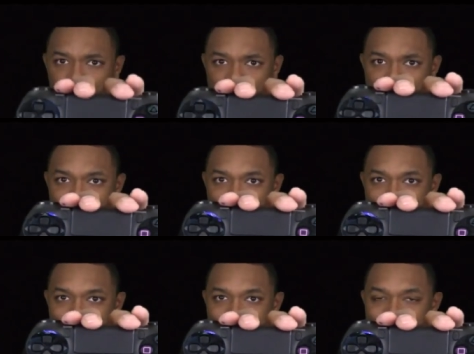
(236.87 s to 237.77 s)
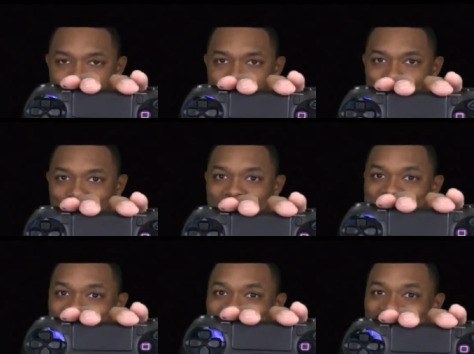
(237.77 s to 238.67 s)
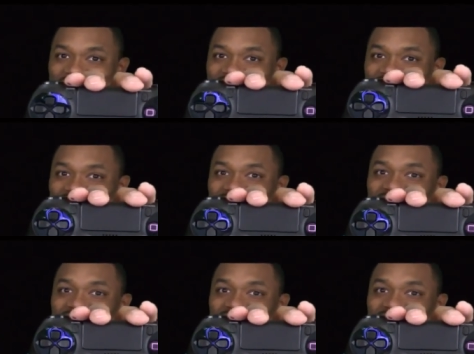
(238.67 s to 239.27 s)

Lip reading: DualShock 3 whenever I